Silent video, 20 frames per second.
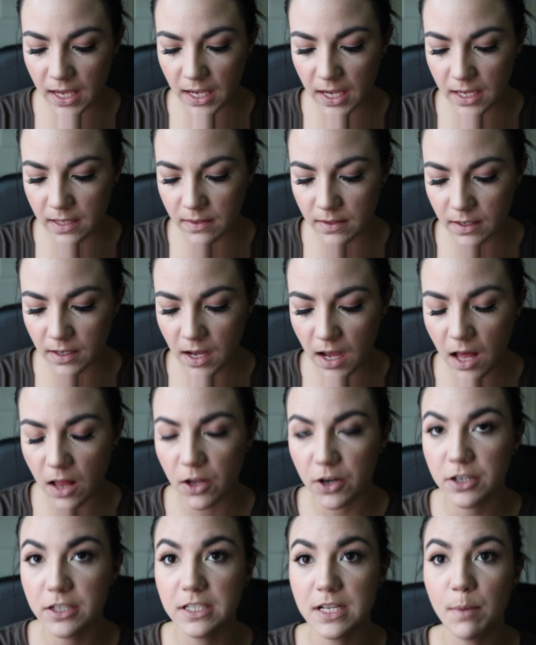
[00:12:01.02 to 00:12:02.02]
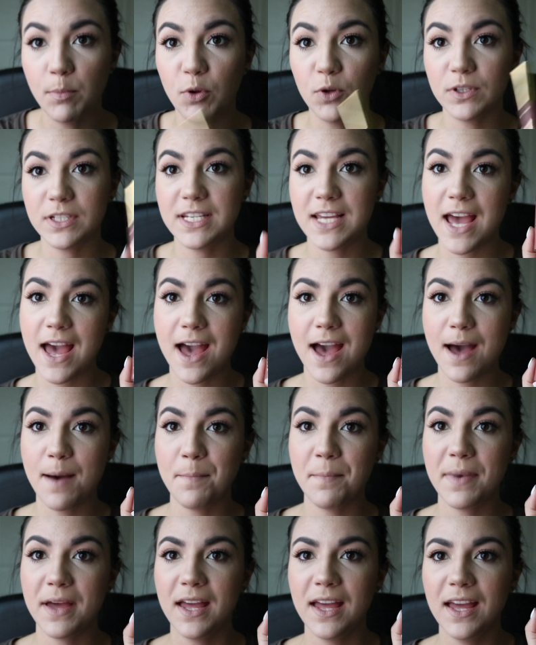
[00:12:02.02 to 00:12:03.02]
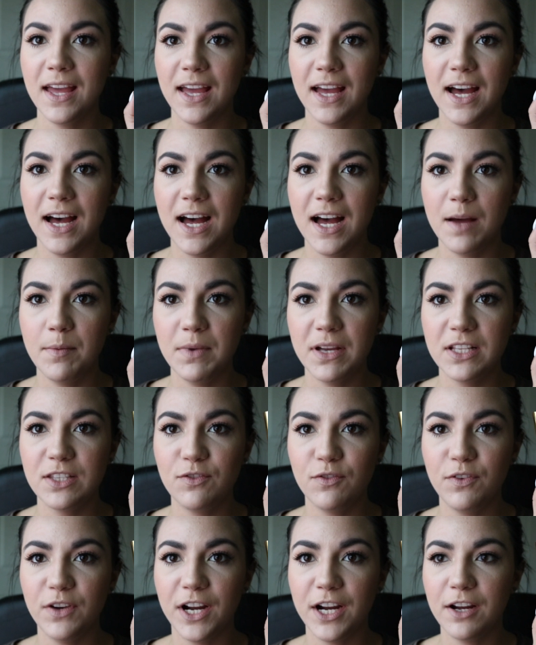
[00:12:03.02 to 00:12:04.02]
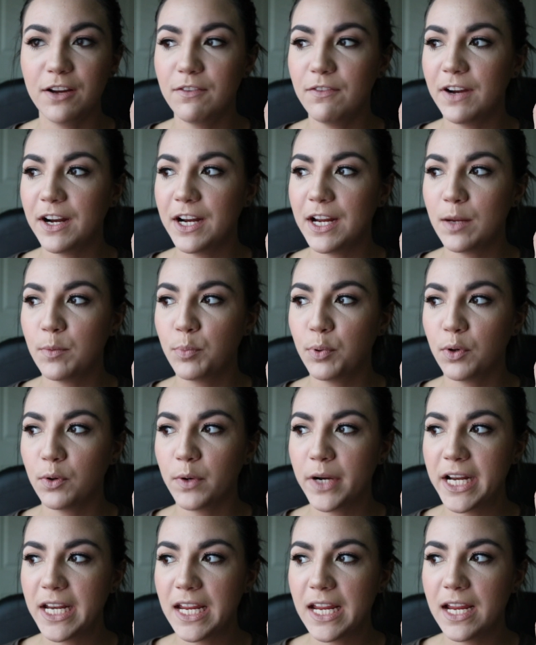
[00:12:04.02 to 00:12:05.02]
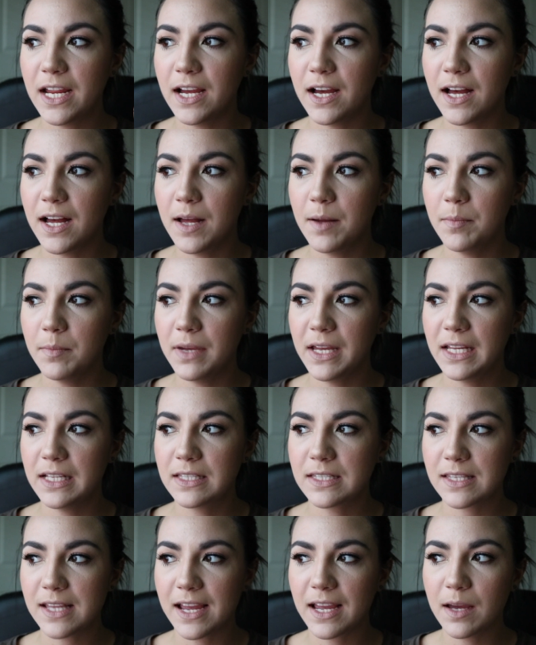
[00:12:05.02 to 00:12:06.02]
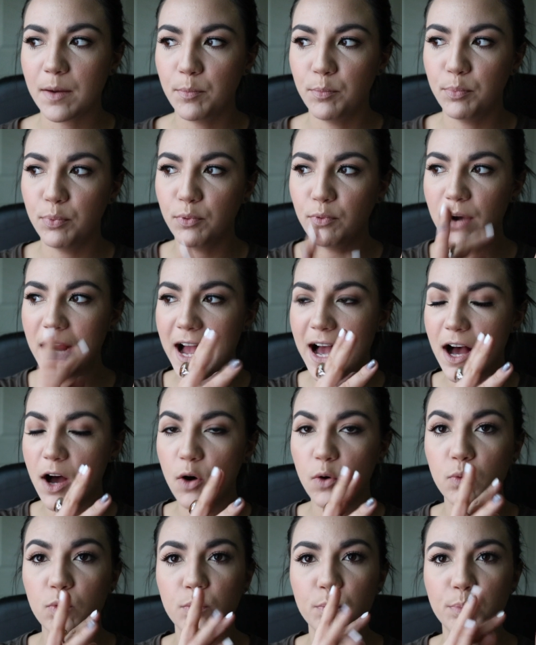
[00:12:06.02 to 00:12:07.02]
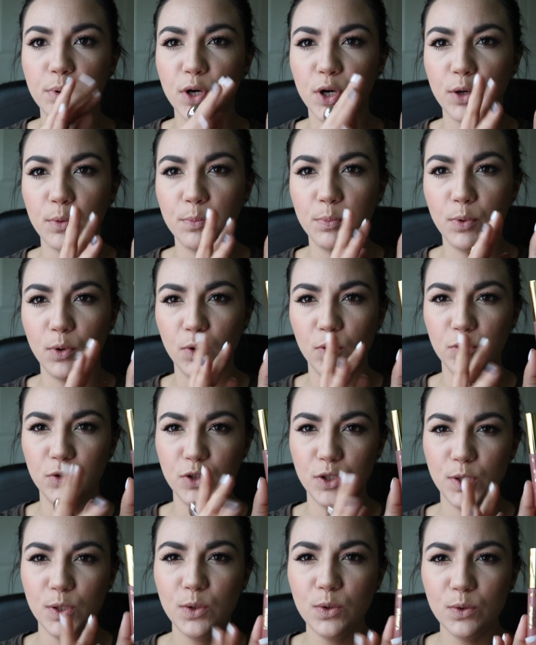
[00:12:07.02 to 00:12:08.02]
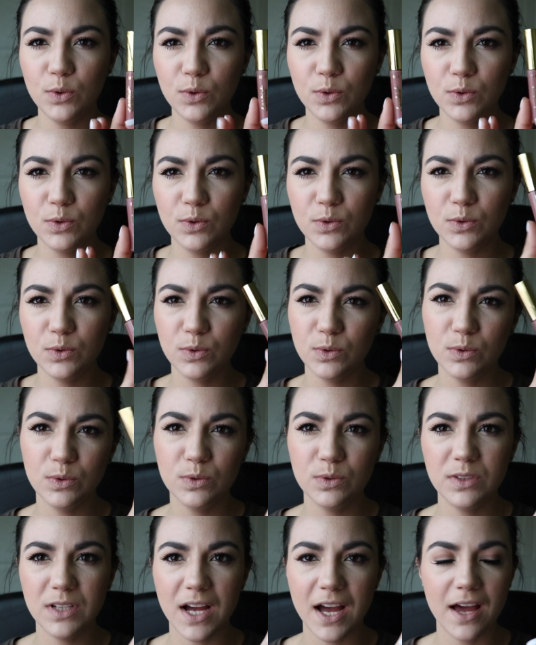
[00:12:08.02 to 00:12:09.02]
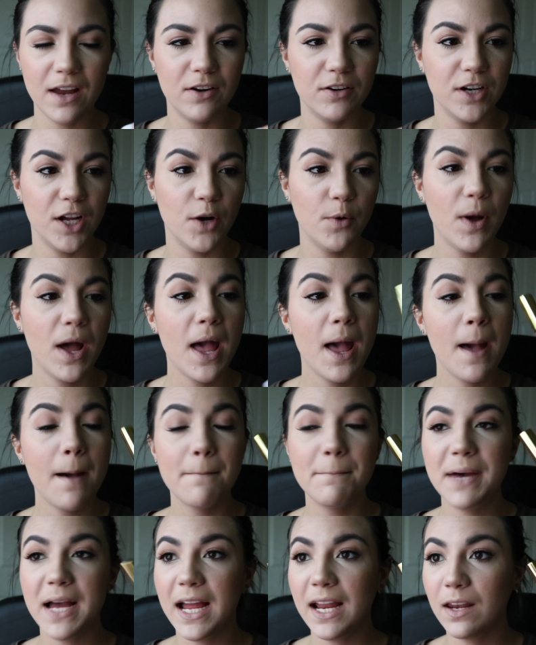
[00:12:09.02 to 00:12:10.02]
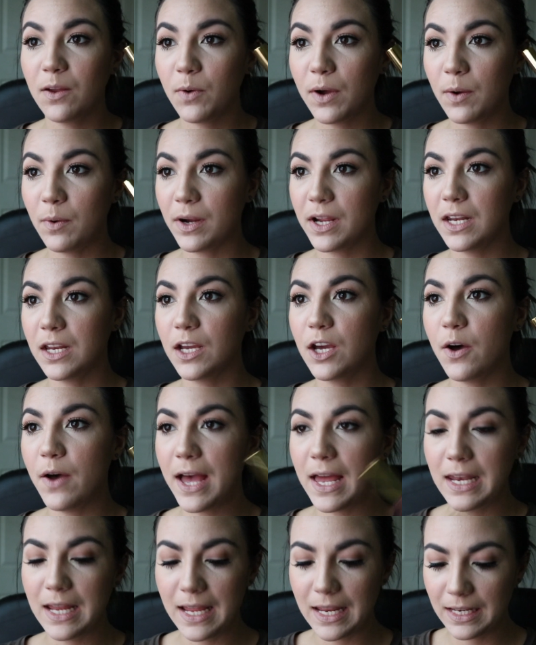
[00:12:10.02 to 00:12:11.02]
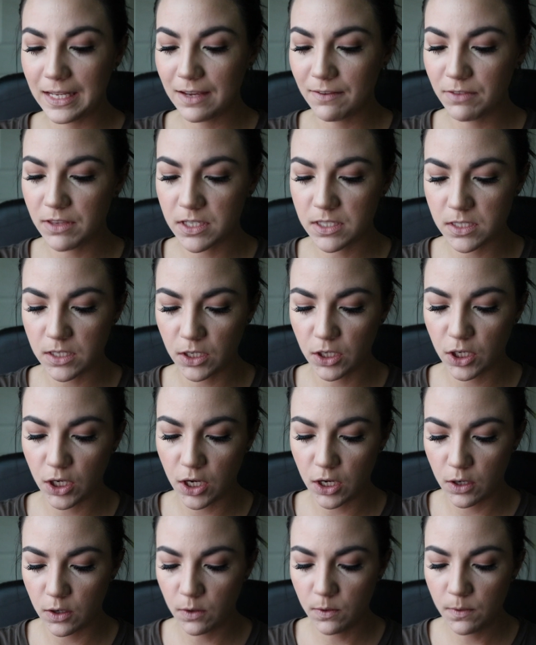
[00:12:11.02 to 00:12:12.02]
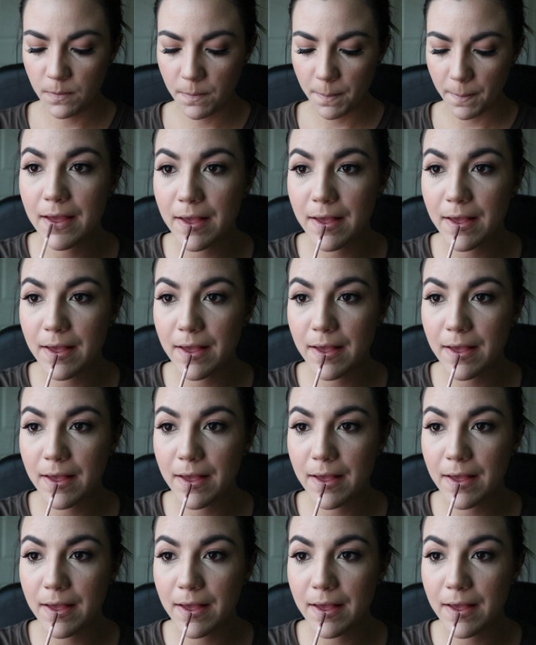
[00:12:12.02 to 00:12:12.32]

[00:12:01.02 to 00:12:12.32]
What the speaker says: in the color Double Tap. It's very pretty. It's like a brown purple nude, I don't know, but anyway, we're gonna go ahead and give this a go.